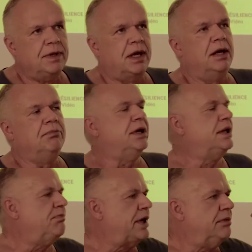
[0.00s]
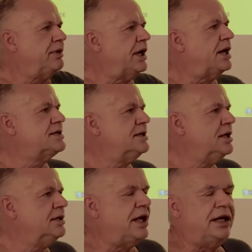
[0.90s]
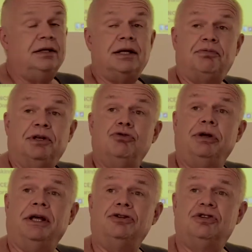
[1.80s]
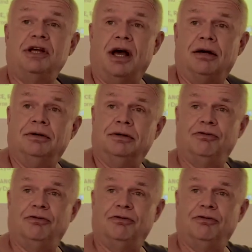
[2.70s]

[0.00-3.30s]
And then by accident, I ended up in UNHCR,